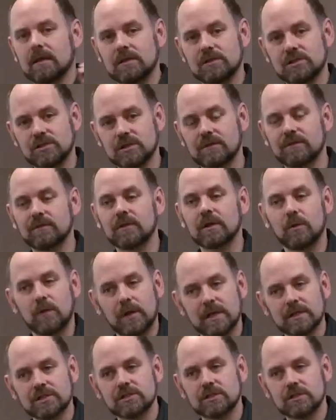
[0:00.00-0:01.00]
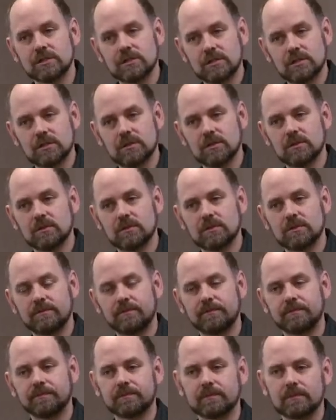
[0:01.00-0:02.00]
shift the question to,
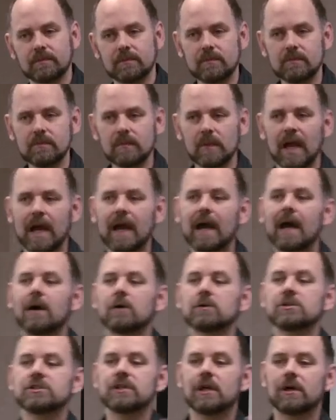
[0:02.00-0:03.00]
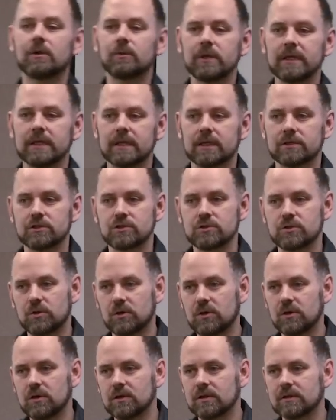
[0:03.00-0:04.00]
how shall we
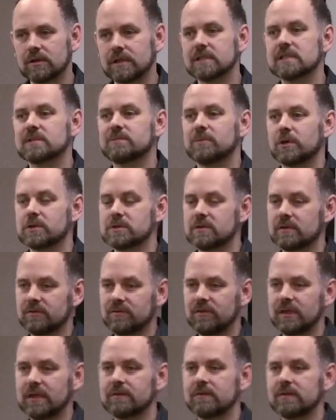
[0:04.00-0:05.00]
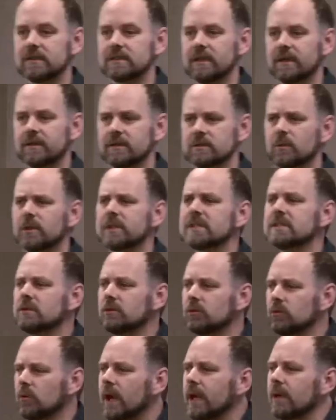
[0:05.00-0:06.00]
control and dispose of the fate of these others? What is
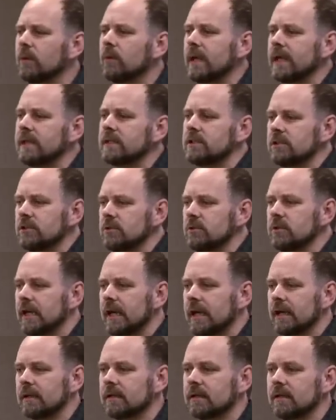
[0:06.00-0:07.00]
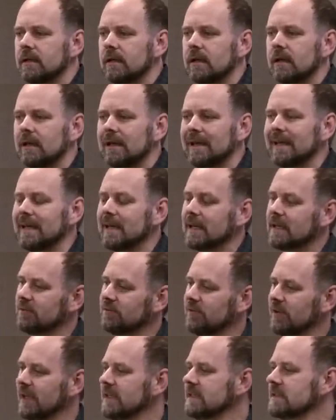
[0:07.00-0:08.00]
the right way to do that? It
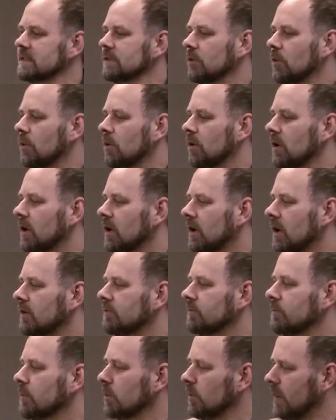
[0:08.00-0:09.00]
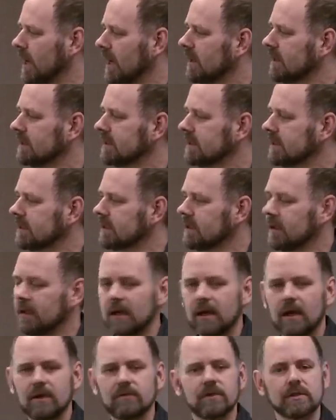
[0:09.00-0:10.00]
conveys an aura of morality,
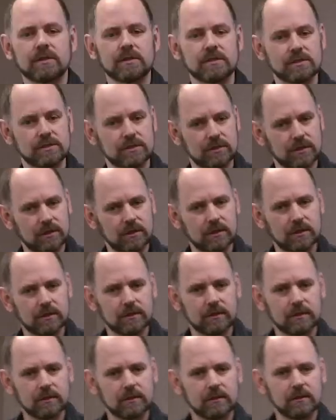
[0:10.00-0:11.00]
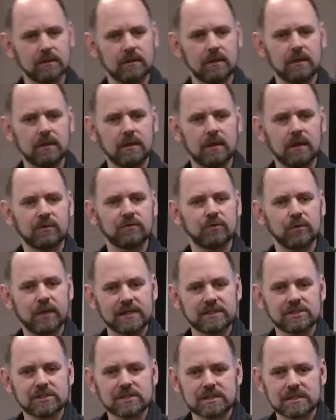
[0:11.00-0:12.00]
of concern, of
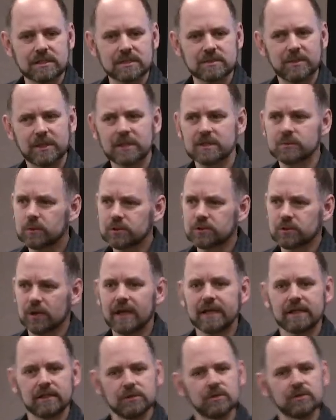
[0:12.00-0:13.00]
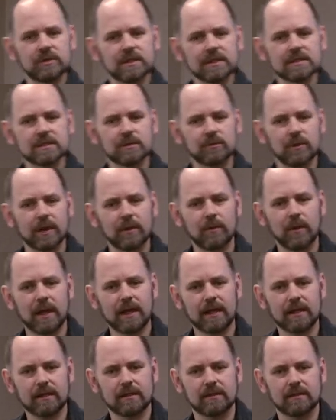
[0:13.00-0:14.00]
righteousness, because we're trying to do things the right
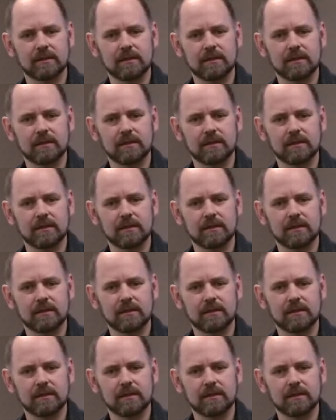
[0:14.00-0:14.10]
way.